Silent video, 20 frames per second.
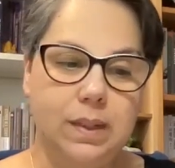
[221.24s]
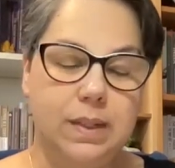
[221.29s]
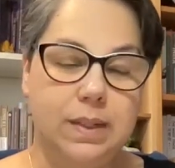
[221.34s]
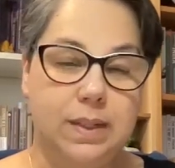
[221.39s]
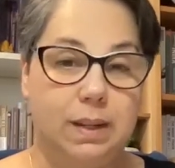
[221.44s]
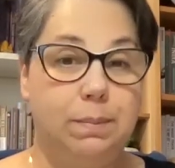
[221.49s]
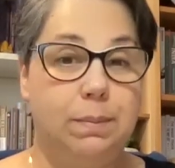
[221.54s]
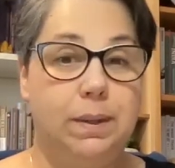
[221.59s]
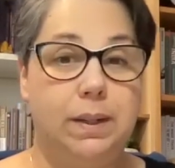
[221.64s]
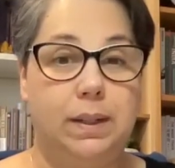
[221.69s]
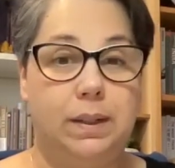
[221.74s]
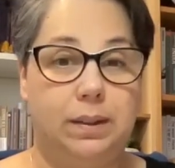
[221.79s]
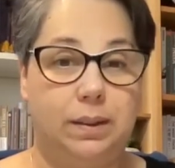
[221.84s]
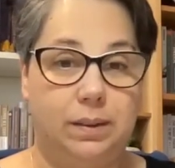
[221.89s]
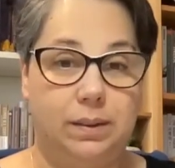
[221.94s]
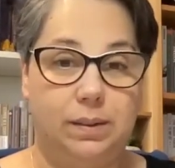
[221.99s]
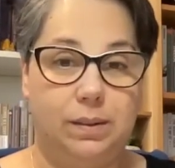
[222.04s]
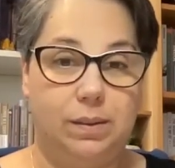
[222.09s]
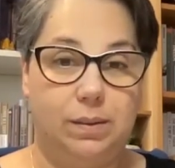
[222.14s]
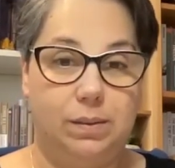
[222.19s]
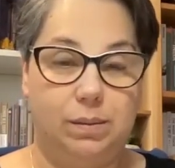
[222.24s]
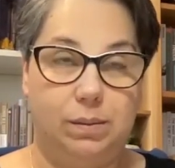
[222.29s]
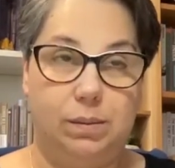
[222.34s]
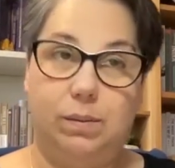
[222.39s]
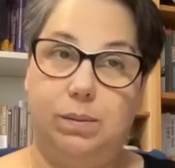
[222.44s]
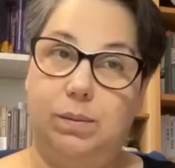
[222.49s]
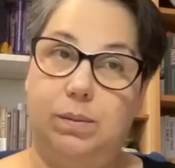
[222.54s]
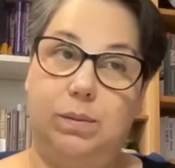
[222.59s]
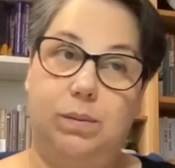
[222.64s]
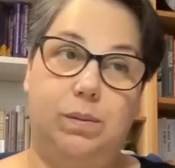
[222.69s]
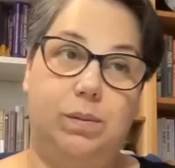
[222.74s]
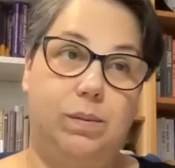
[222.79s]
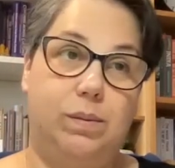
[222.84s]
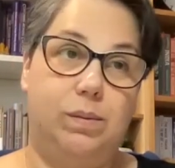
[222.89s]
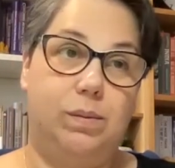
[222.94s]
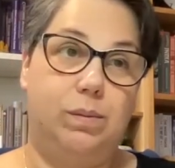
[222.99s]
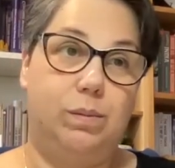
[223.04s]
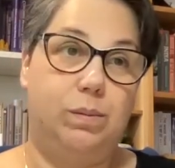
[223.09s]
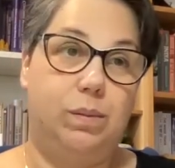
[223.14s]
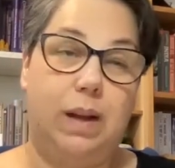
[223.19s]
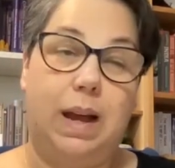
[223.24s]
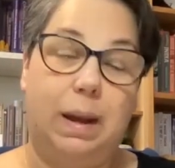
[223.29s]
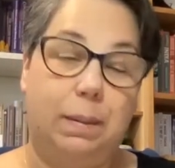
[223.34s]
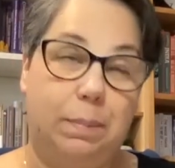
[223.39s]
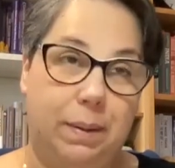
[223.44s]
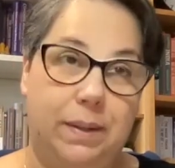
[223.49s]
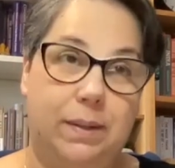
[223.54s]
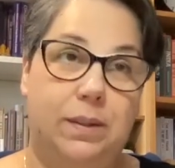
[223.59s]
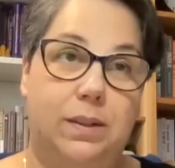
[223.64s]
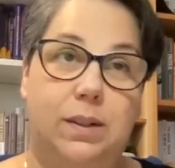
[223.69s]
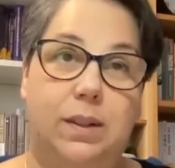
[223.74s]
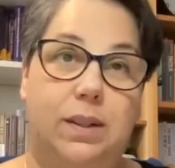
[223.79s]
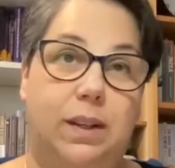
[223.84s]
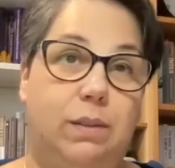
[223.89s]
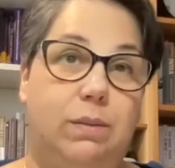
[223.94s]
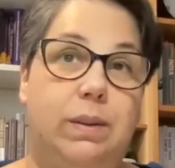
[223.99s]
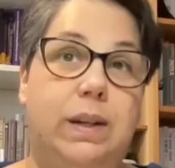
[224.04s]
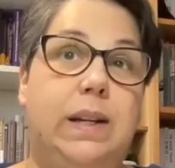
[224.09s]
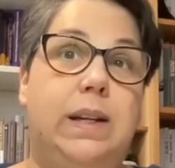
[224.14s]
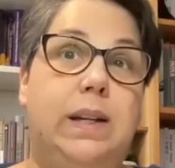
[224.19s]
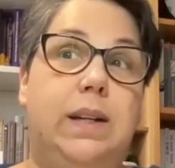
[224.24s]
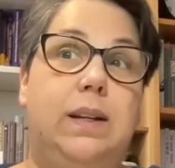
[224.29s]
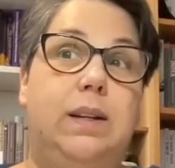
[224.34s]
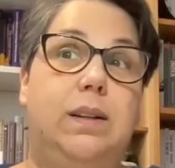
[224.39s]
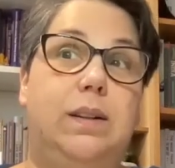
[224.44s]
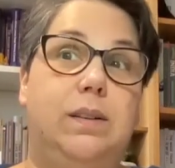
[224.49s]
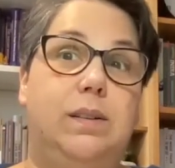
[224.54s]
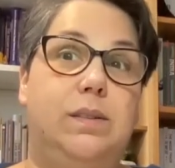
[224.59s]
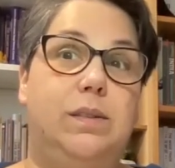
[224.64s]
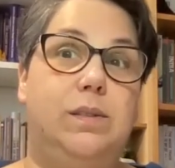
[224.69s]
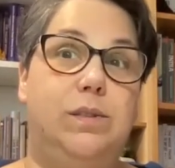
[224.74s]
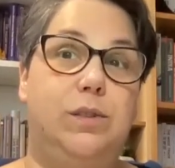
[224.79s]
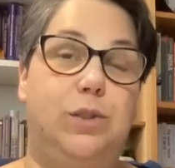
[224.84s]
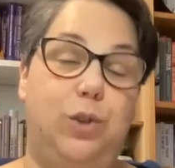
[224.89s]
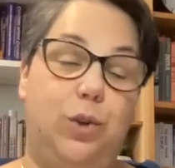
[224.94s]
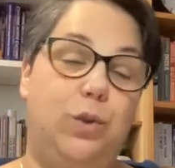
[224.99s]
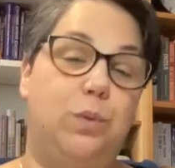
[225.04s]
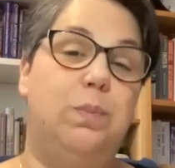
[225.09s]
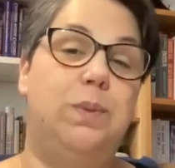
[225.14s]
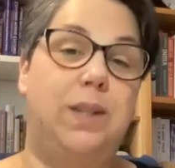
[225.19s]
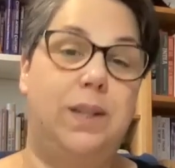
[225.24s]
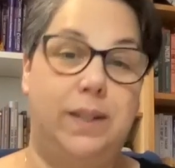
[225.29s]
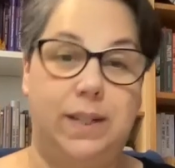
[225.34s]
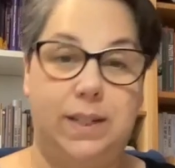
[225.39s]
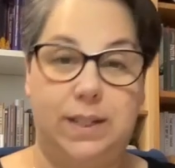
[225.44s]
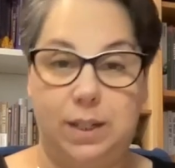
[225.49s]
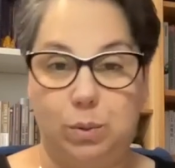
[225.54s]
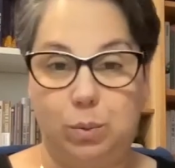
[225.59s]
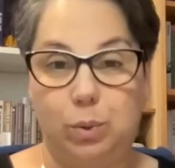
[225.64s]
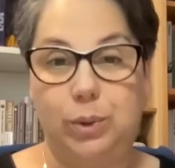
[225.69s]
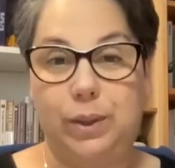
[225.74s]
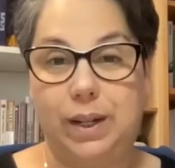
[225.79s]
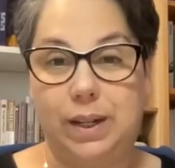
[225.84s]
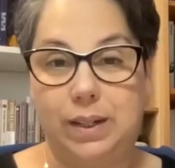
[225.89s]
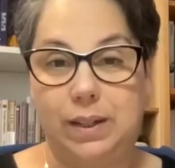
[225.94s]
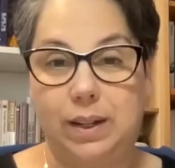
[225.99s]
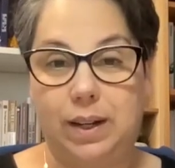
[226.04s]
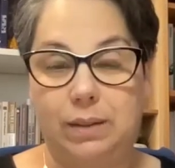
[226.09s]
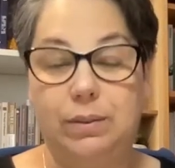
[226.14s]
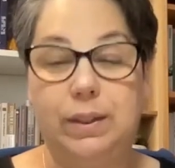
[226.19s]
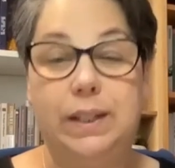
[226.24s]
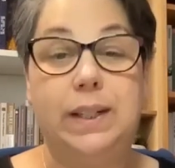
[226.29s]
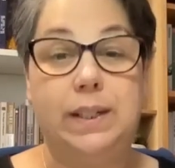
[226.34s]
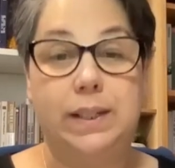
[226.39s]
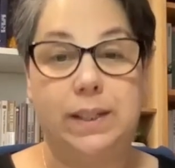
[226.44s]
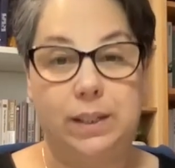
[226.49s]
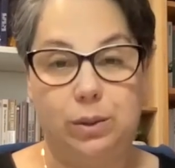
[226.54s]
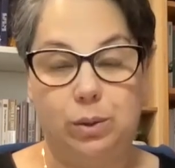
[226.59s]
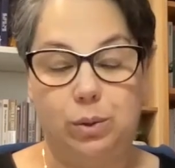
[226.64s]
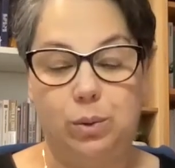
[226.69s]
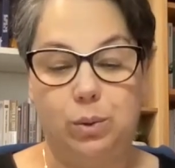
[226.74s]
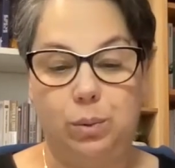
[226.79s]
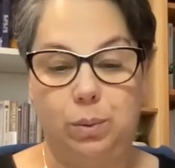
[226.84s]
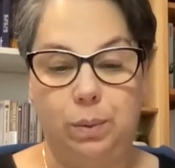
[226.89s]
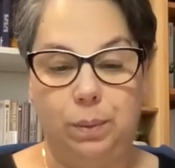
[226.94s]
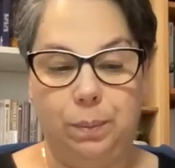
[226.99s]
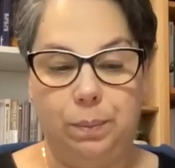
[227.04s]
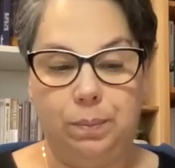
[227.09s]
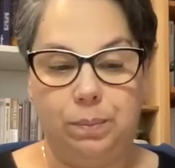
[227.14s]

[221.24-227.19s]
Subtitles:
something happened that really showed me that this is what I really need to do.